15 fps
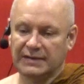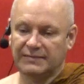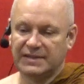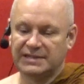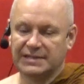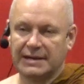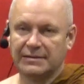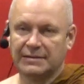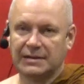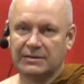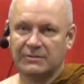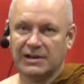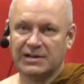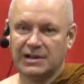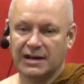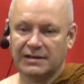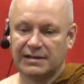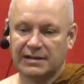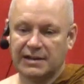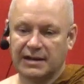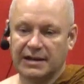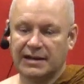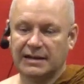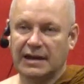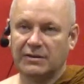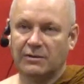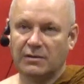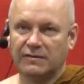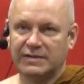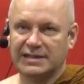Vessantara Jataka, and,
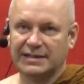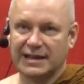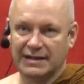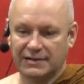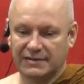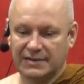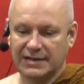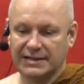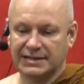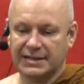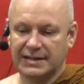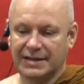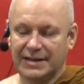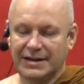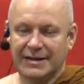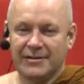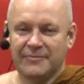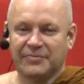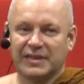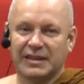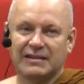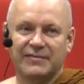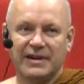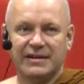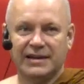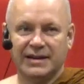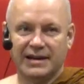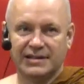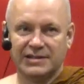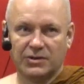and, all of these kind of things. very
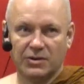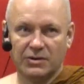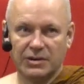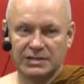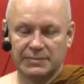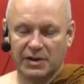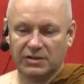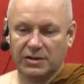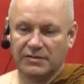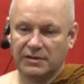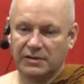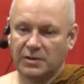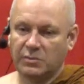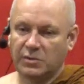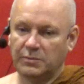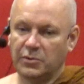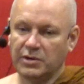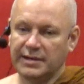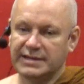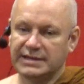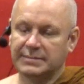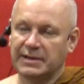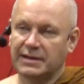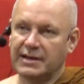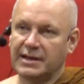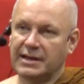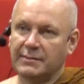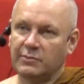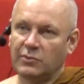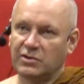nice stories, but got nothing to do with Buddhism,
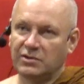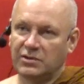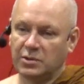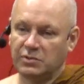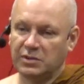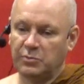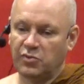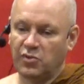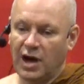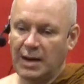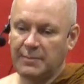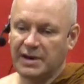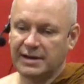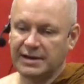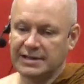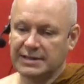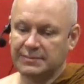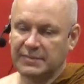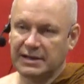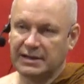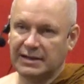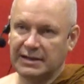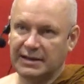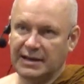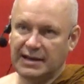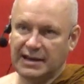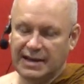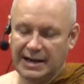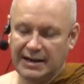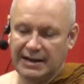more to do with Brahmanism and
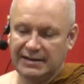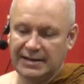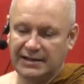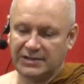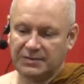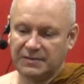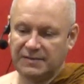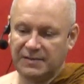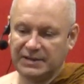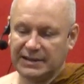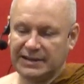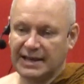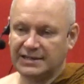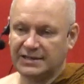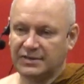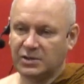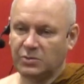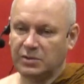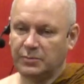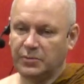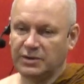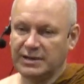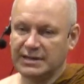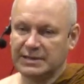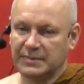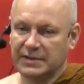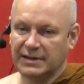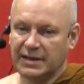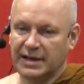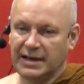and, and that sort of thing that has to do with
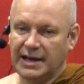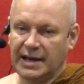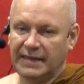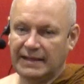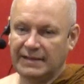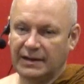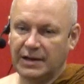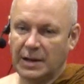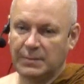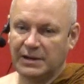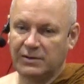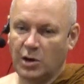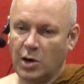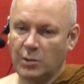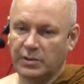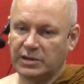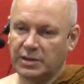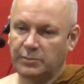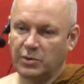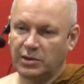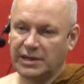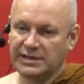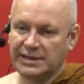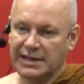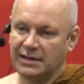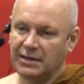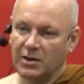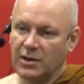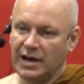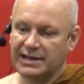Buddhism. And then they come like, oh, but the Buddha said,
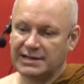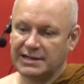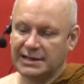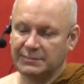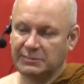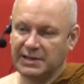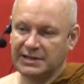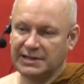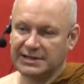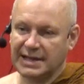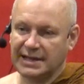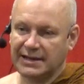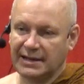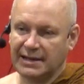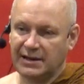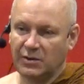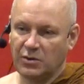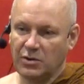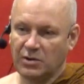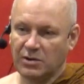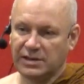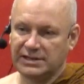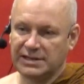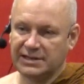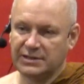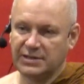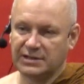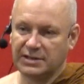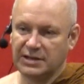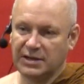no, actually, he didn't say that at all. This is
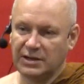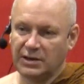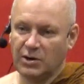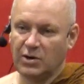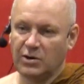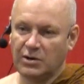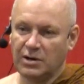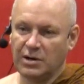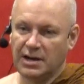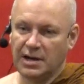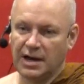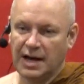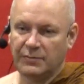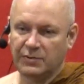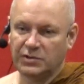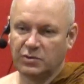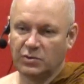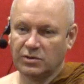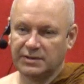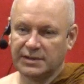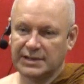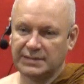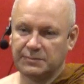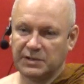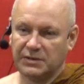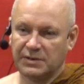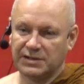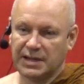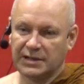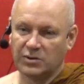just a, oh, I was taught this
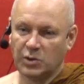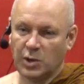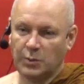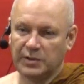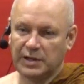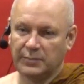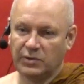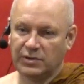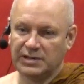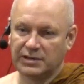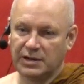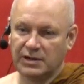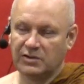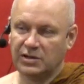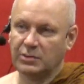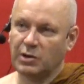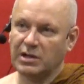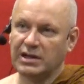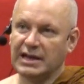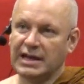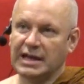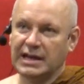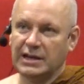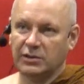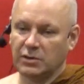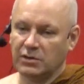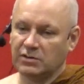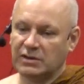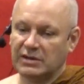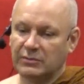because I grew up in a Buddhist country. Well, you
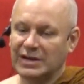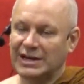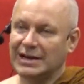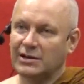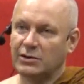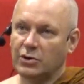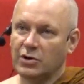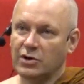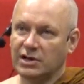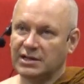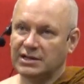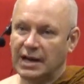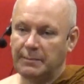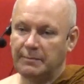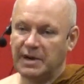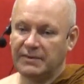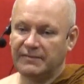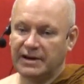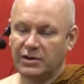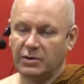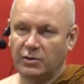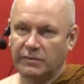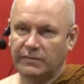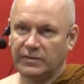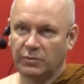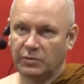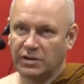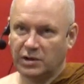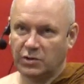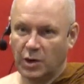don't really learn Dhamma very often
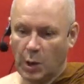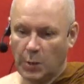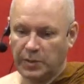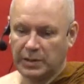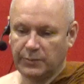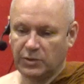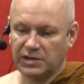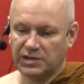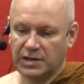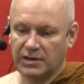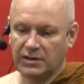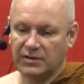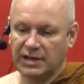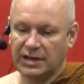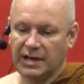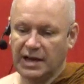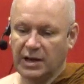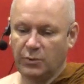when you grow up in a Buddhist country.